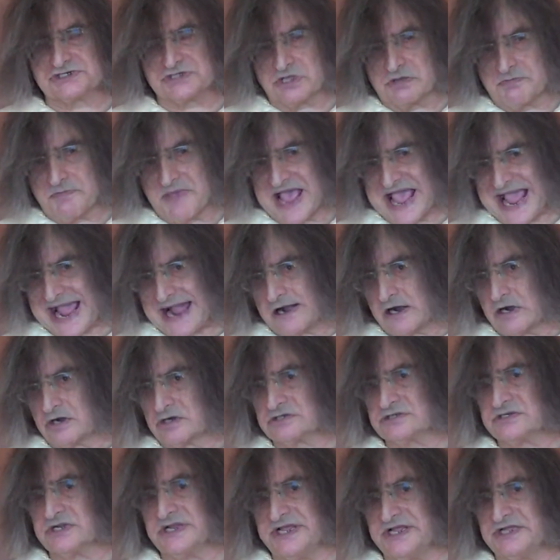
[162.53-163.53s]
them
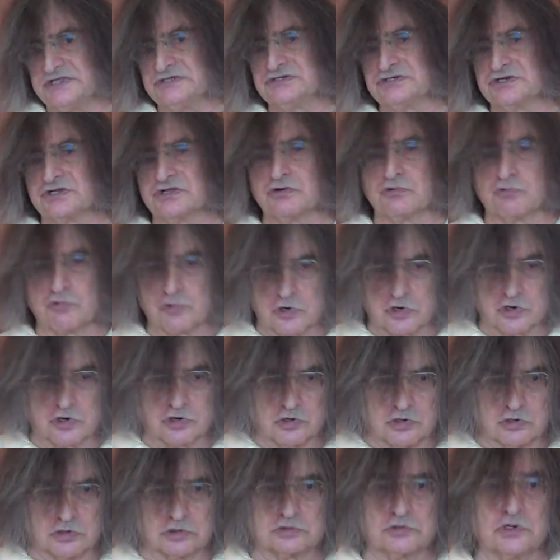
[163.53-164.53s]
out into the
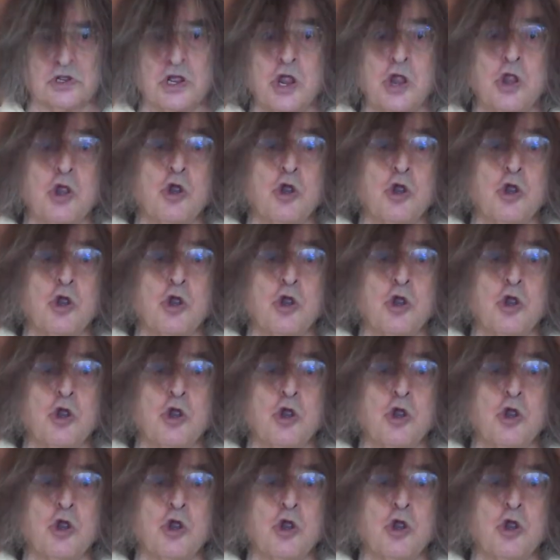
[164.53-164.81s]
world